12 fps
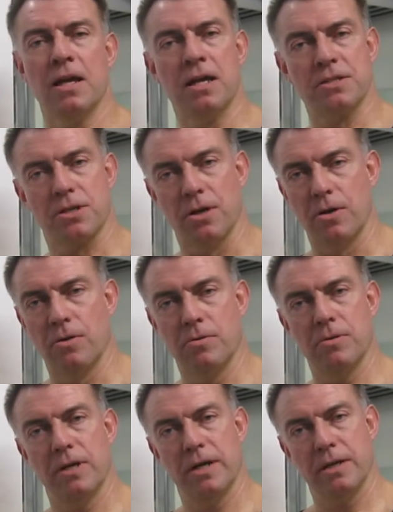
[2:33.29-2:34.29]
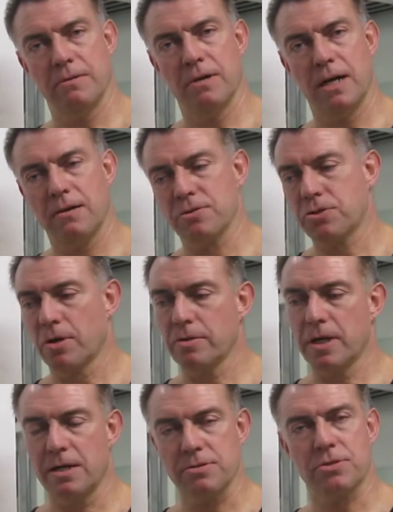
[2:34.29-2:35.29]
So I'll show you
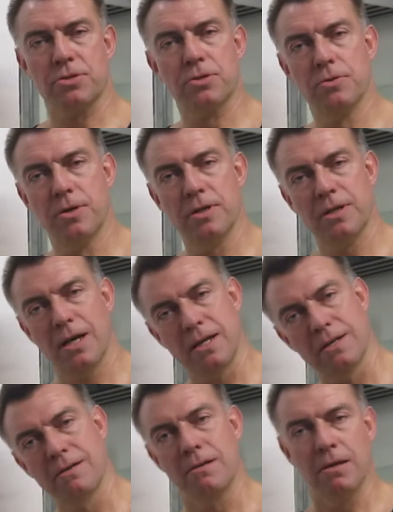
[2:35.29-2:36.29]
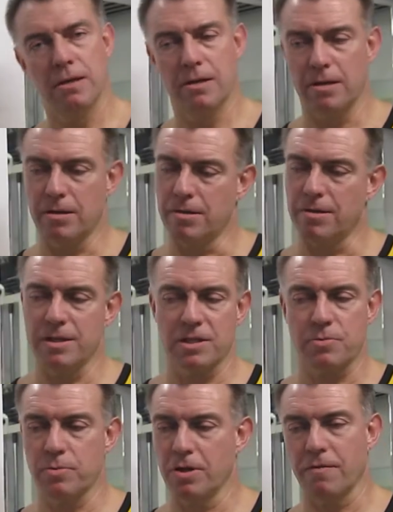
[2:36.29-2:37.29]
how to do it, and
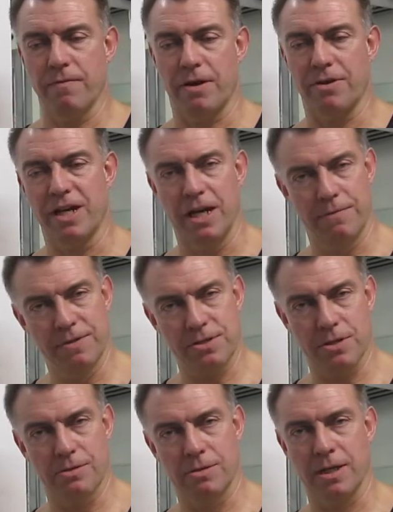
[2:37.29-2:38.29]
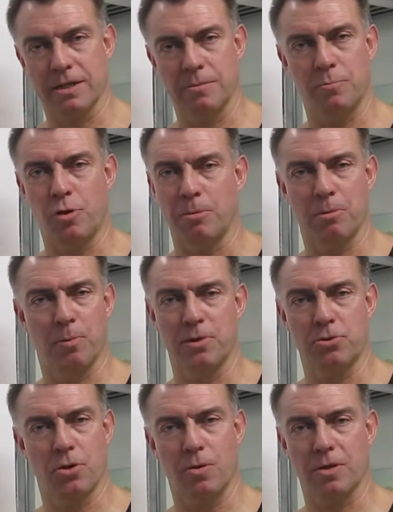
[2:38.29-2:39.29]
it's not very heavy, so I can probably
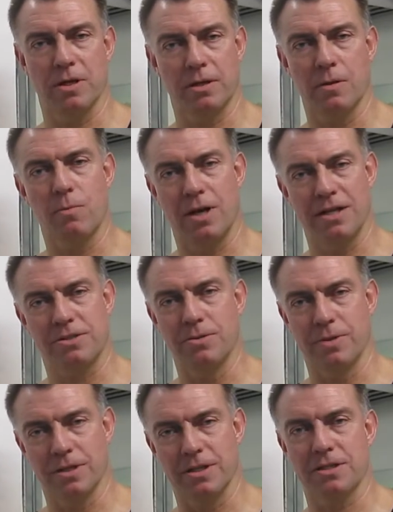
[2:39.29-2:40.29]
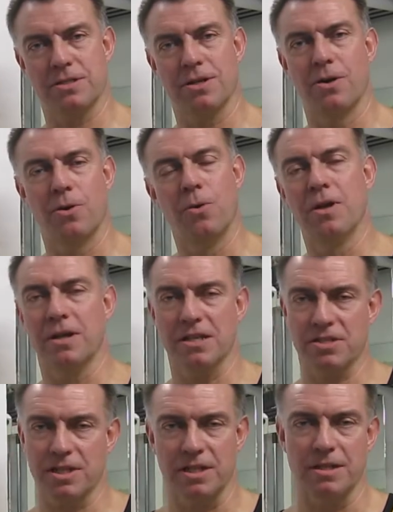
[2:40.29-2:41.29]
talk a little while doing it. So
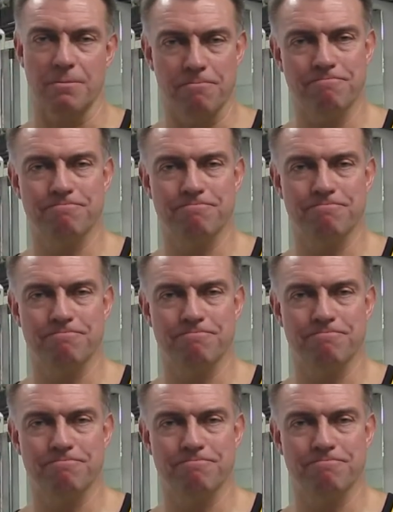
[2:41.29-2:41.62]
let's see it.